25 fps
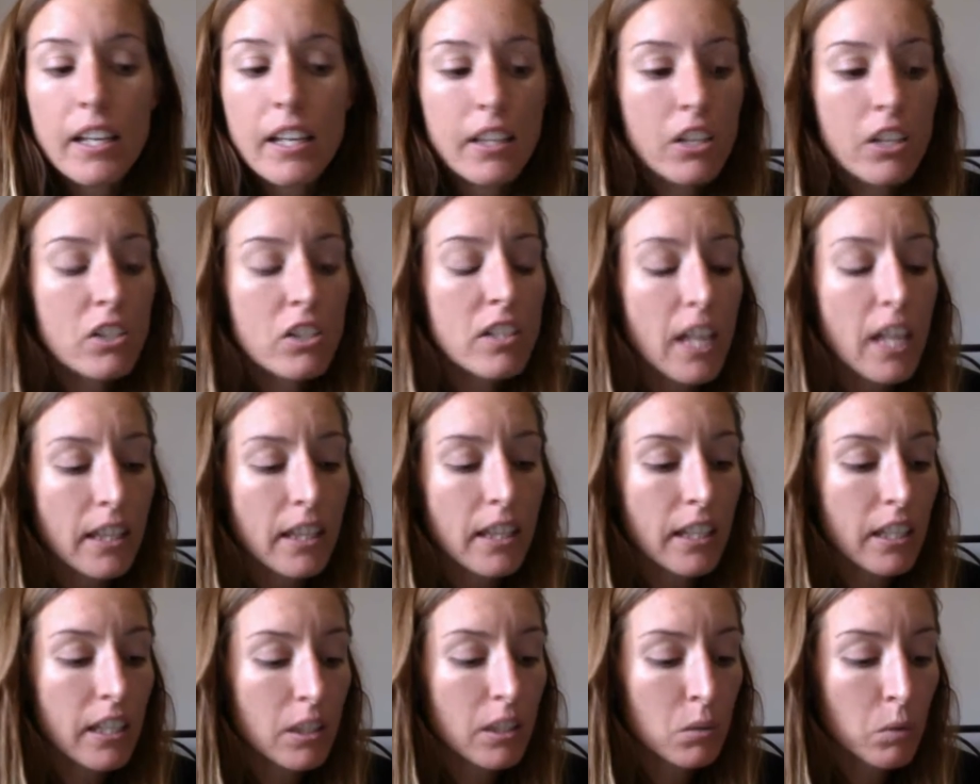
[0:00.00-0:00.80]
There's
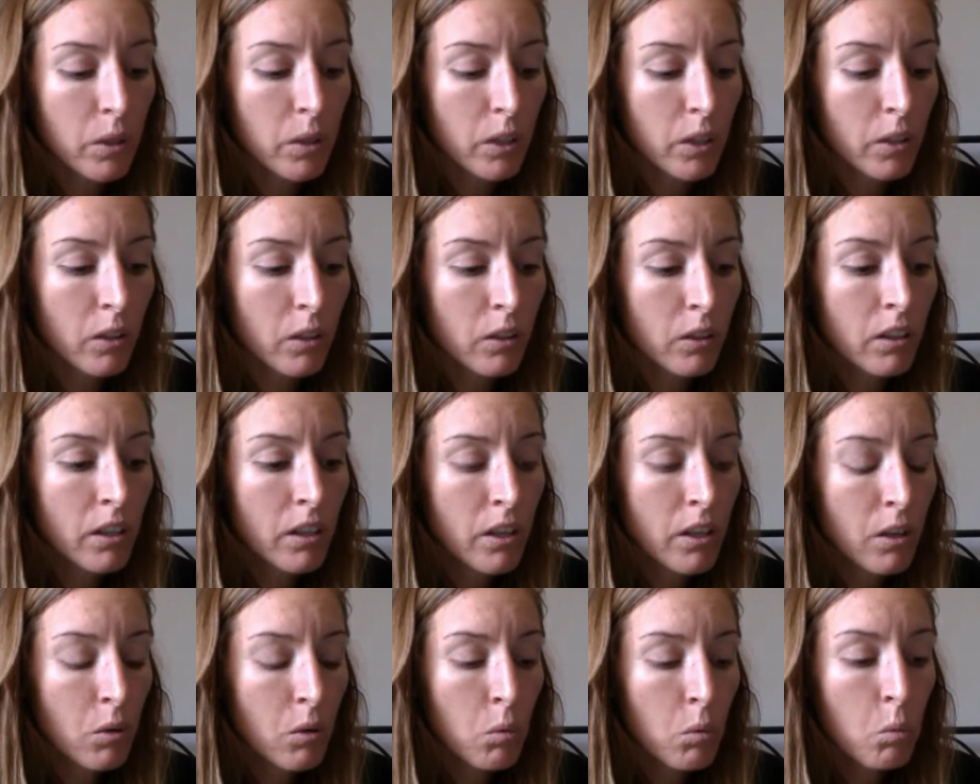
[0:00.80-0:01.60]
nothing in the world
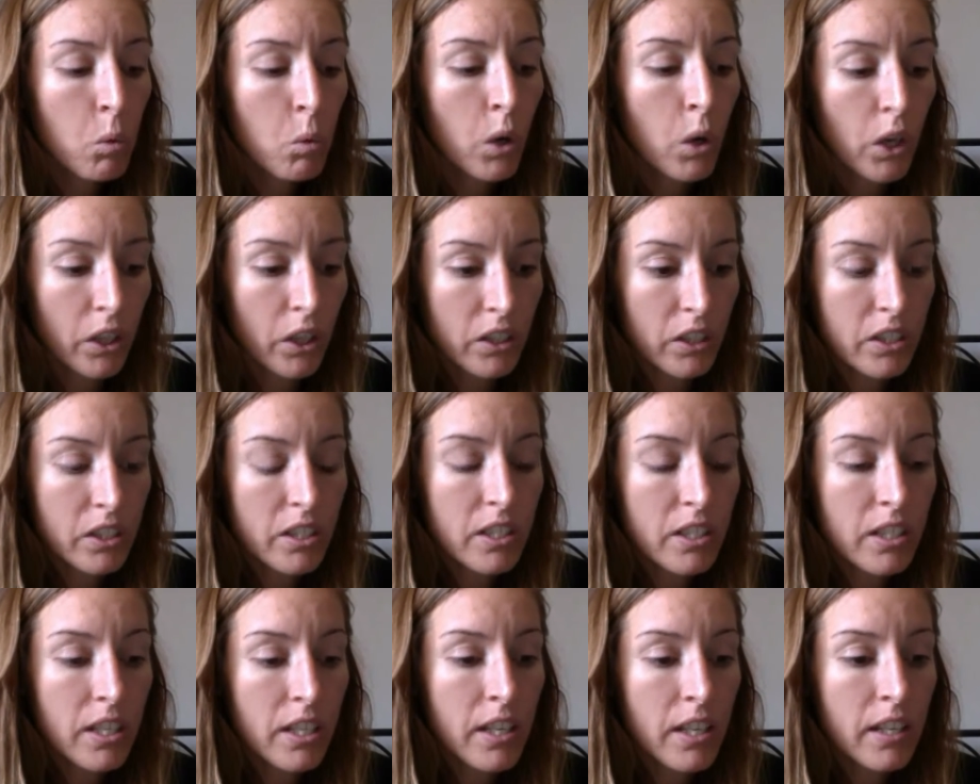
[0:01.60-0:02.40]

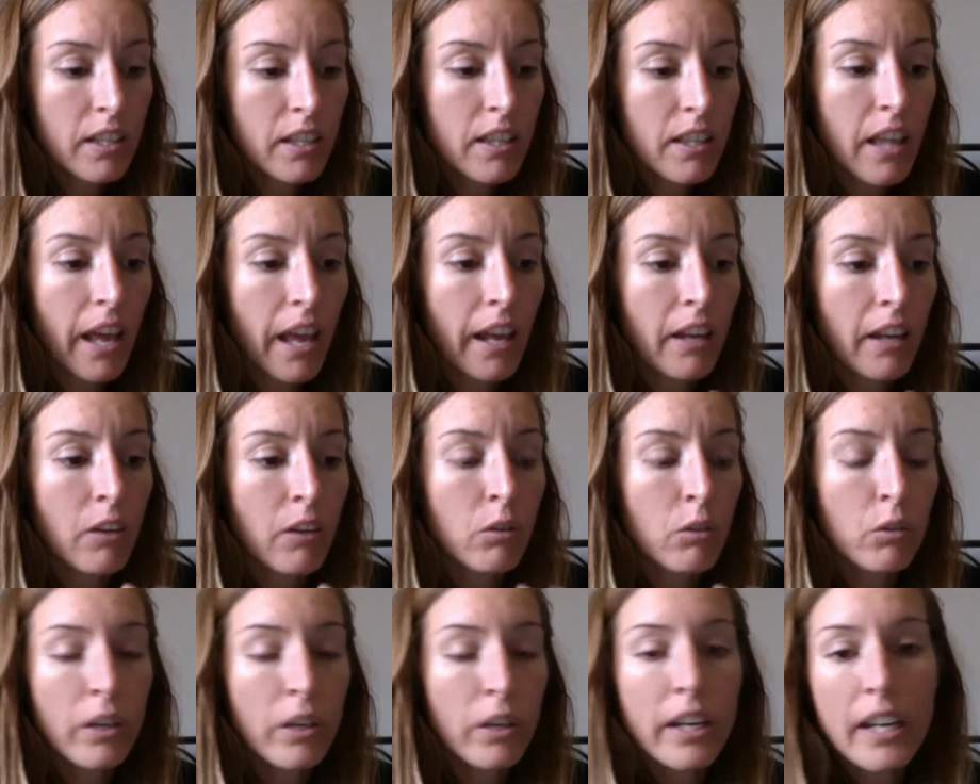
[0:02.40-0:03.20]
worse than
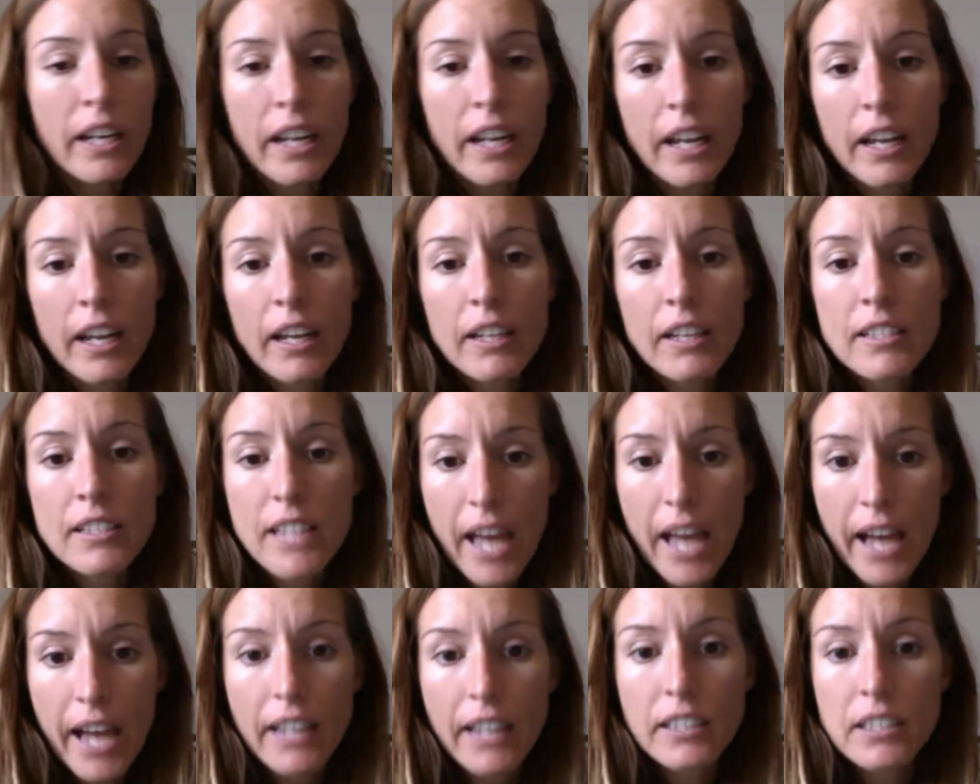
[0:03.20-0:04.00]
reading
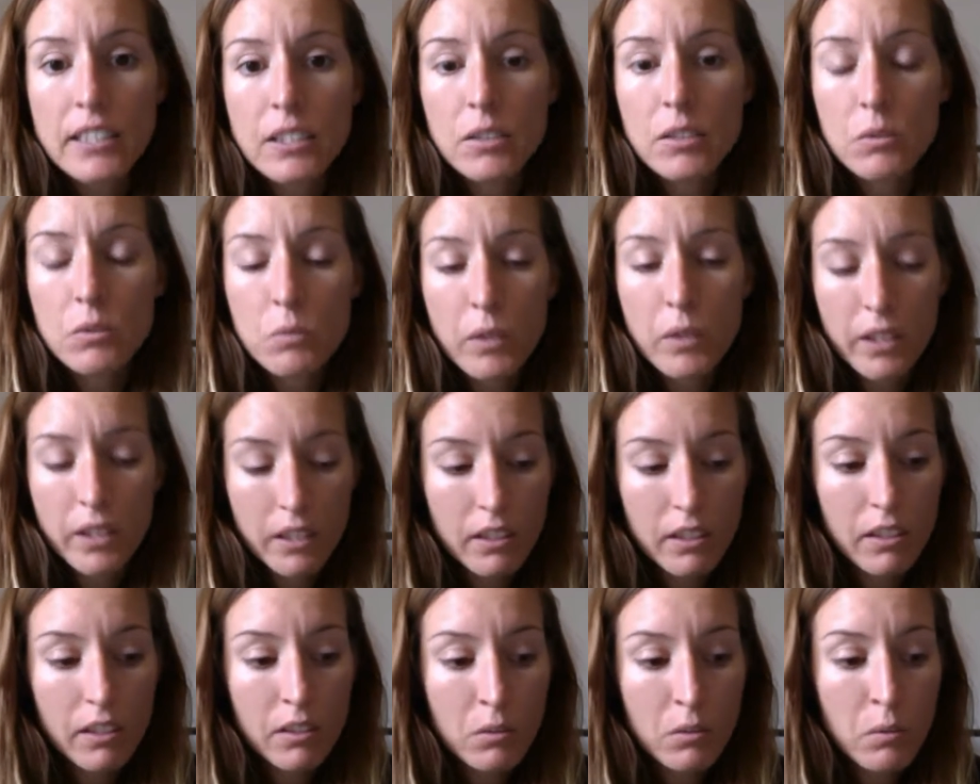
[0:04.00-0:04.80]
text with
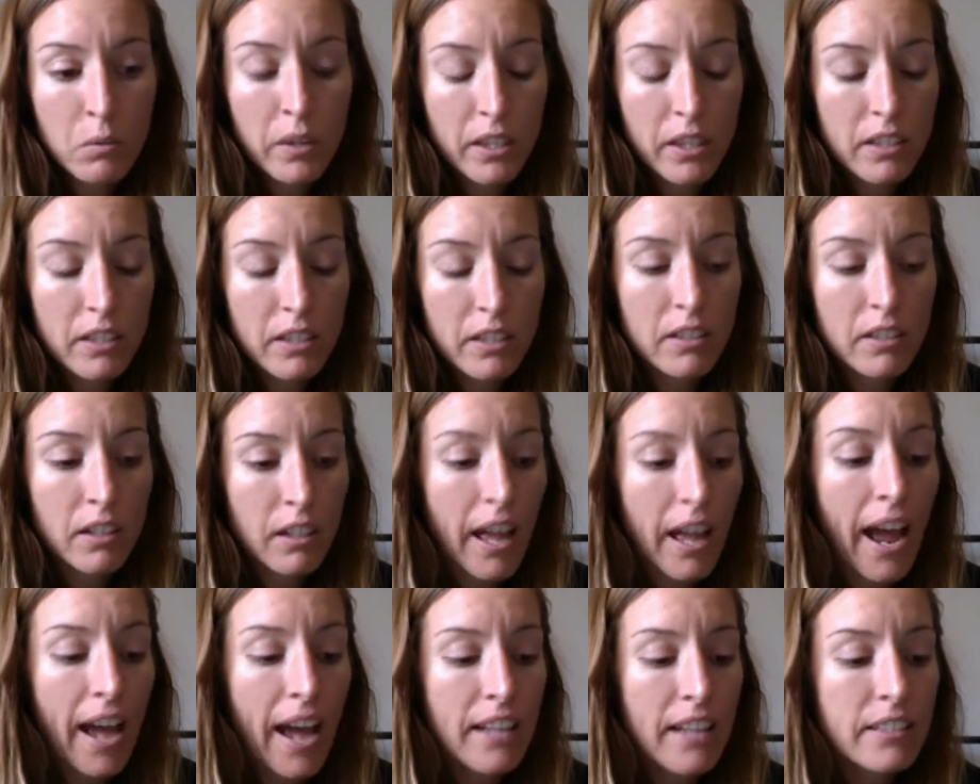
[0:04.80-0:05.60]
a
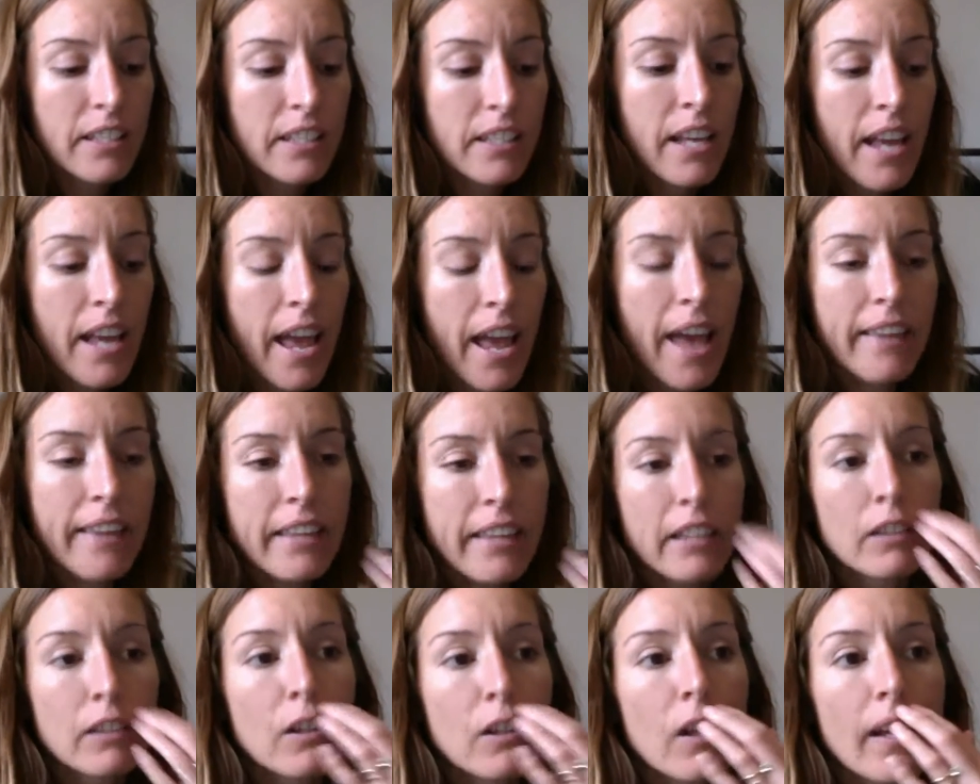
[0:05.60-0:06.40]
class and
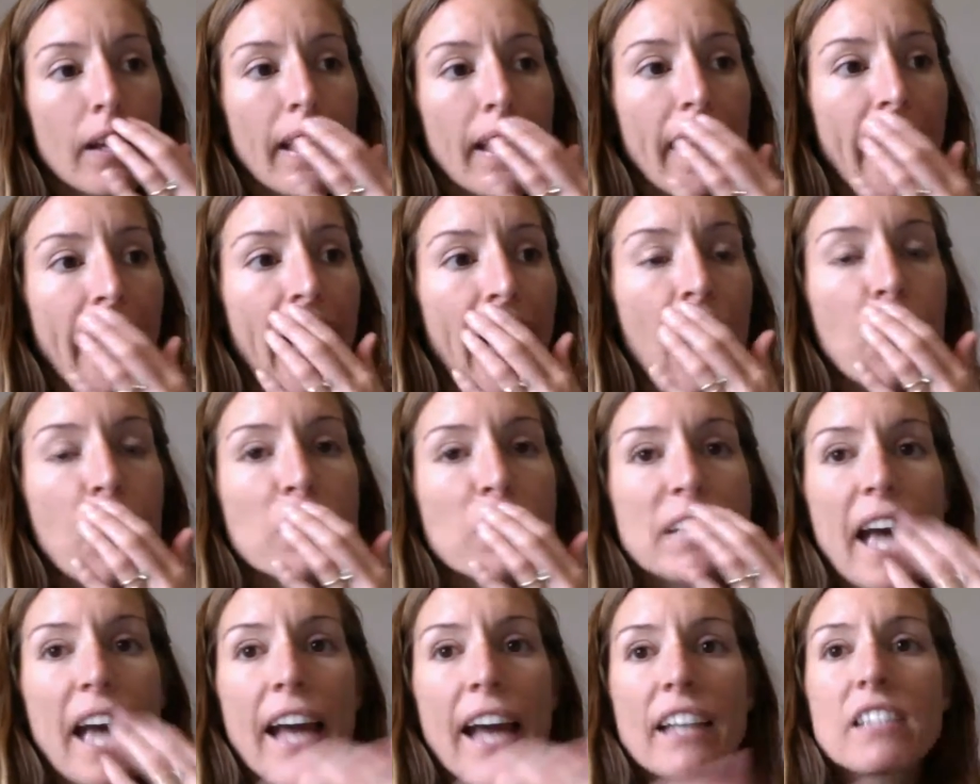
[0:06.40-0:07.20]
then looking
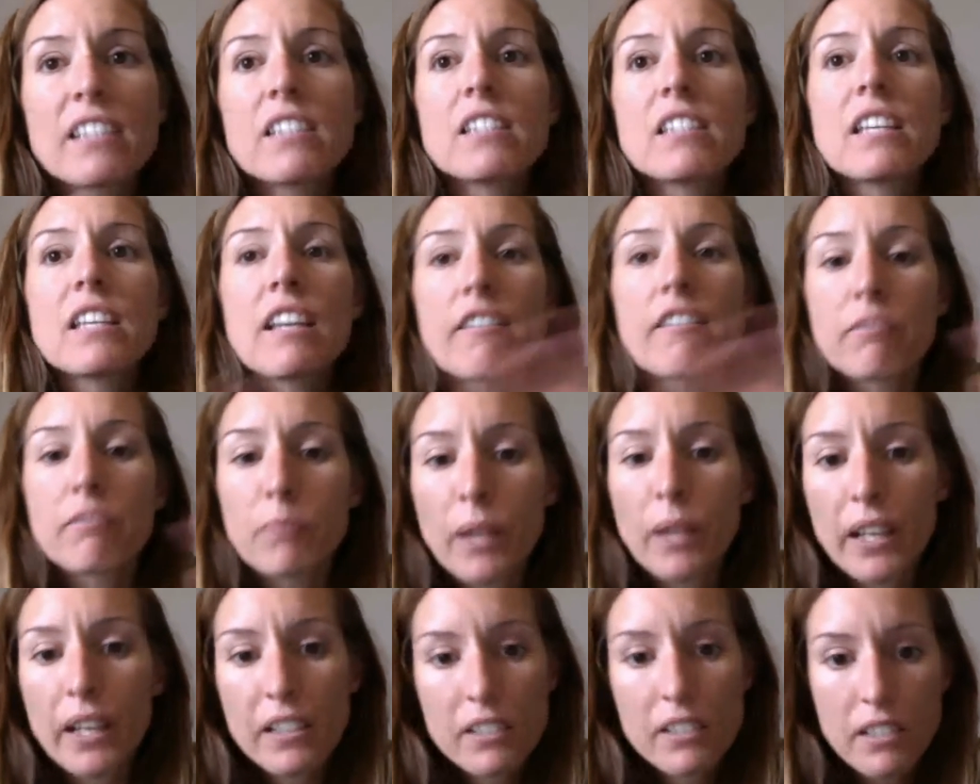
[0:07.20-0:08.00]
out at a sea of
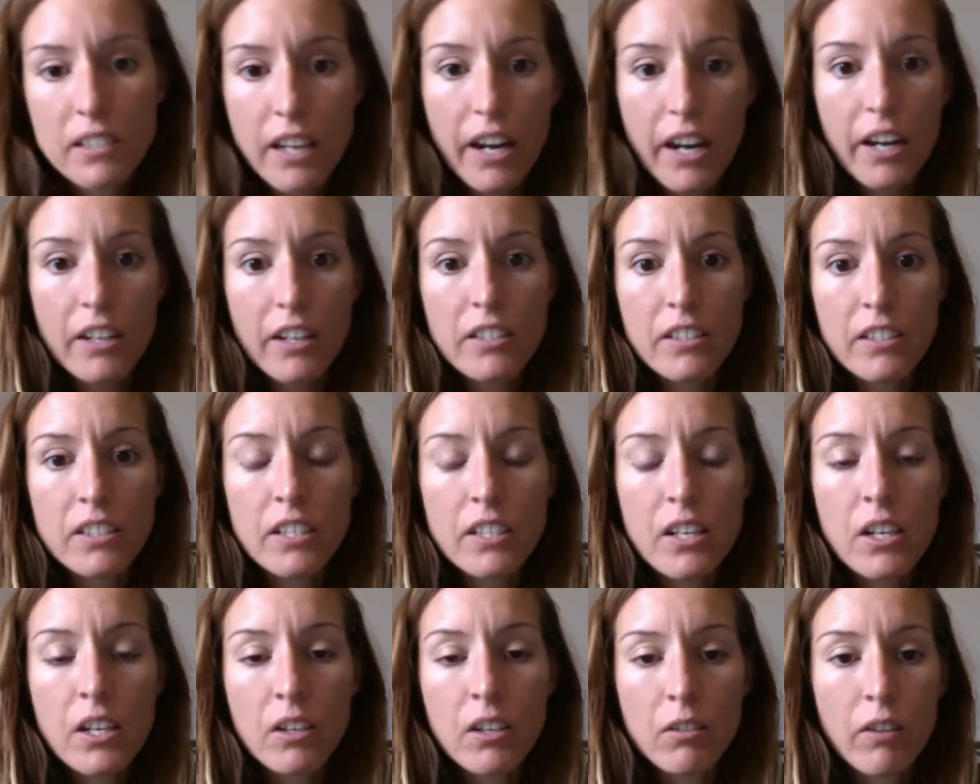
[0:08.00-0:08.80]
blank stares,
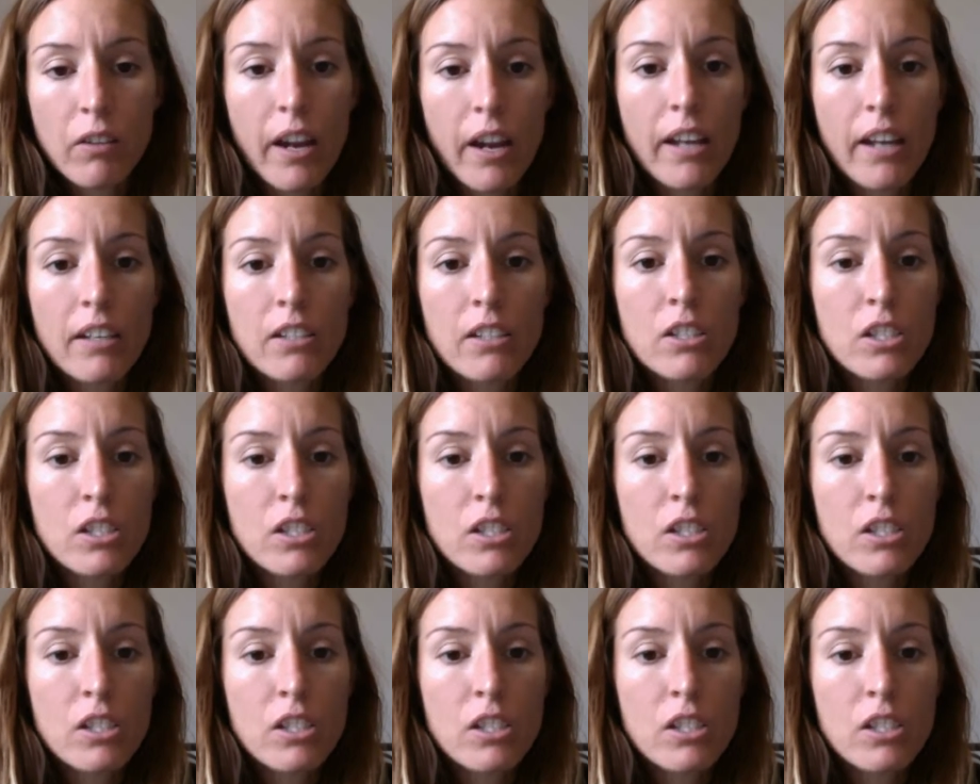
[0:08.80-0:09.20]
right?